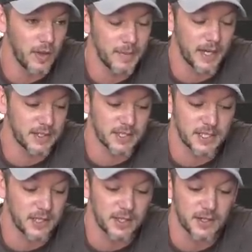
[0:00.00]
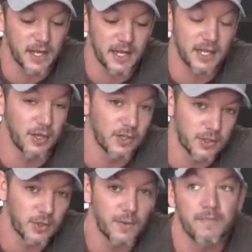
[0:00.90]
I mean, I just seen on the internet, it looked
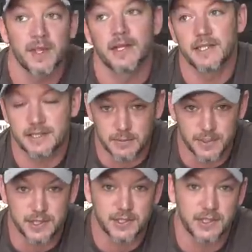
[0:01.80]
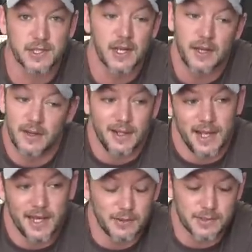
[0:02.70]
cool. Did some research
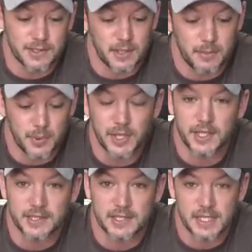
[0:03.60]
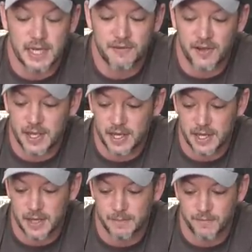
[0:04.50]
and it was pretty good stuff
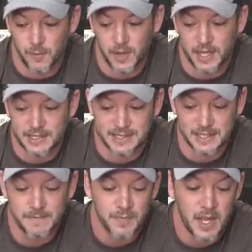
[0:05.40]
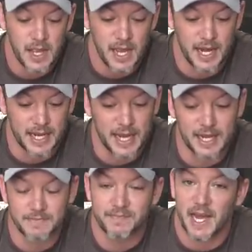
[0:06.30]
um, from what I could see. And I got
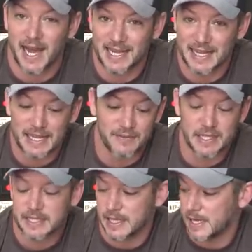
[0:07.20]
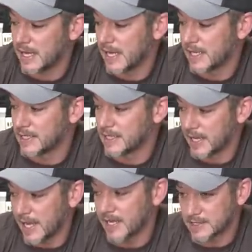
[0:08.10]
it, I love it. And
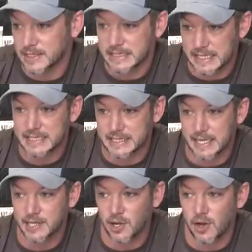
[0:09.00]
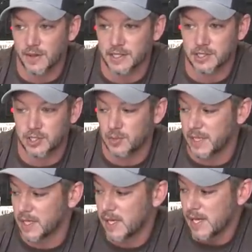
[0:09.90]
they actually did send all this to
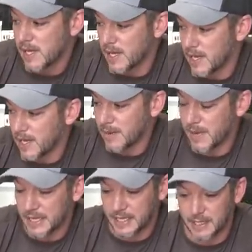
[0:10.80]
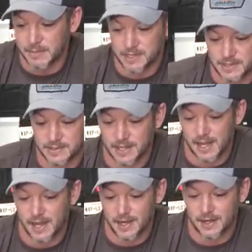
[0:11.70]
me um, again because I was like,
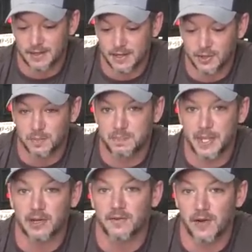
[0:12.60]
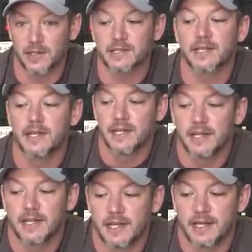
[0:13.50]
hey, I got another bigger vault
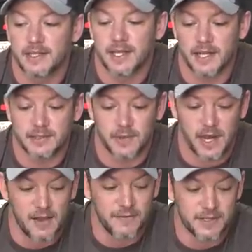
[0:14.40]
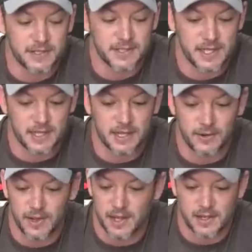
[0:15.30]
you guys want to outfit this thing? And they
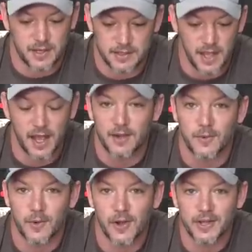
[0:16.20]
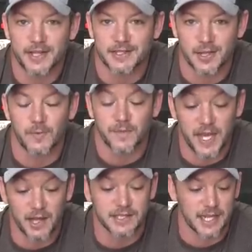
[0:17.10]
were like, yeah, we're all in. So
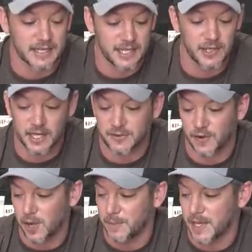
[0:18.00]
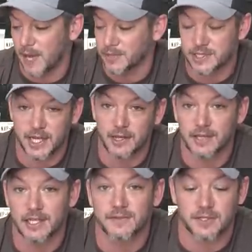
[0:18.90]
GallowTech, thank you guys for helping out with the channel.
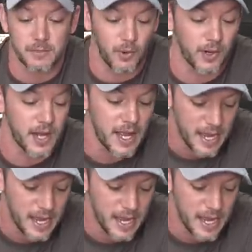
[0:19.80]
Thanks for support.